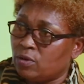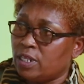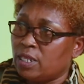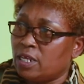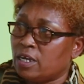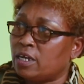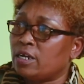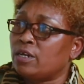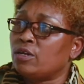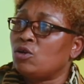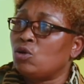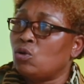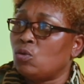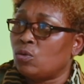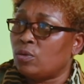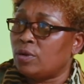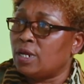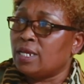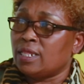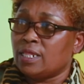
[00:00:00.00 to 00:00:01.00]
where they can
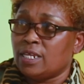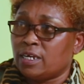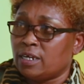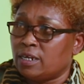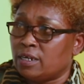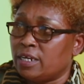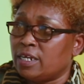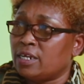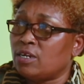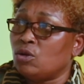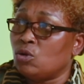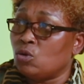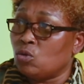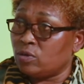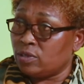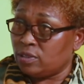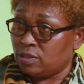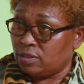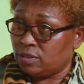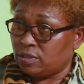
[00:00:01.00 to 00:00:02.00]
loan, they can get
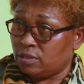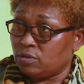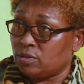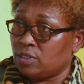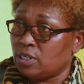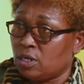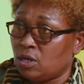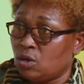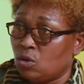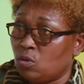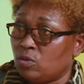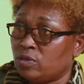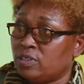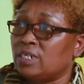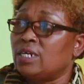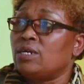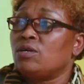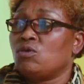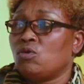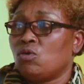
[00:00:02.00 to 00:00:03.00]
loans, student
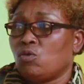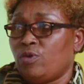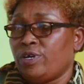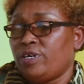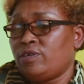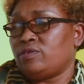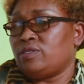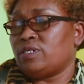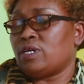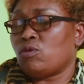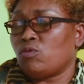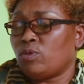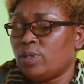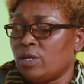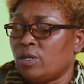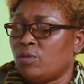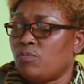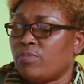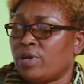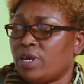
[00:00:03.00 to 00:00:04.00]
loans, mm-hmm. which now
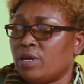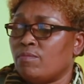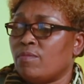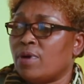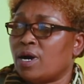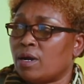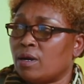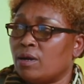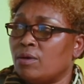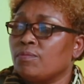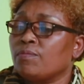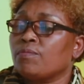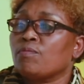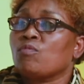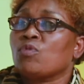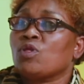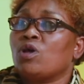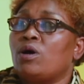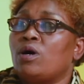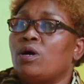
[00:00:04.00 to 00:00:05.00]
they'll pay back.
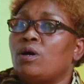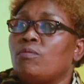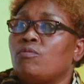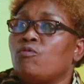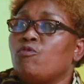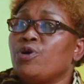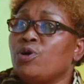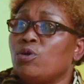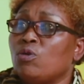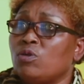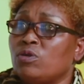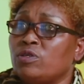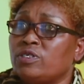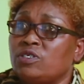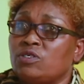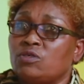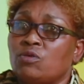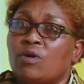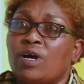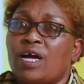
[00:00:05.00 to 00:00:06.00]
Mm-hmm. We
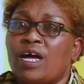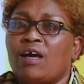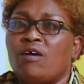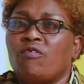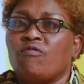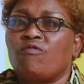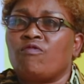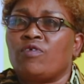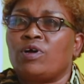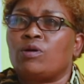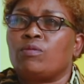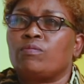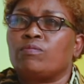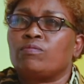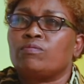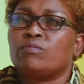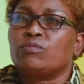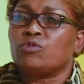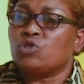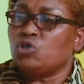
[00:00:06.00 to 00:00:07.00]
also have
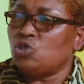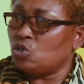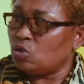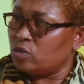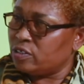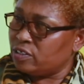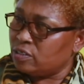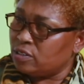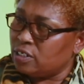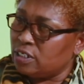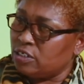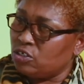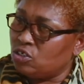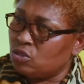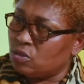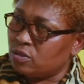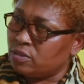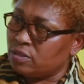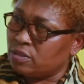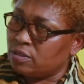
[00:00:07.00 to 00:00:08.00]
Johnson &
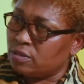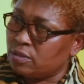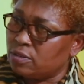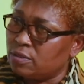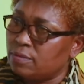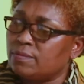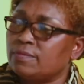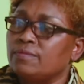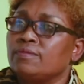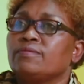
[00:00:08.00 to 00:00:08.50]
Johnson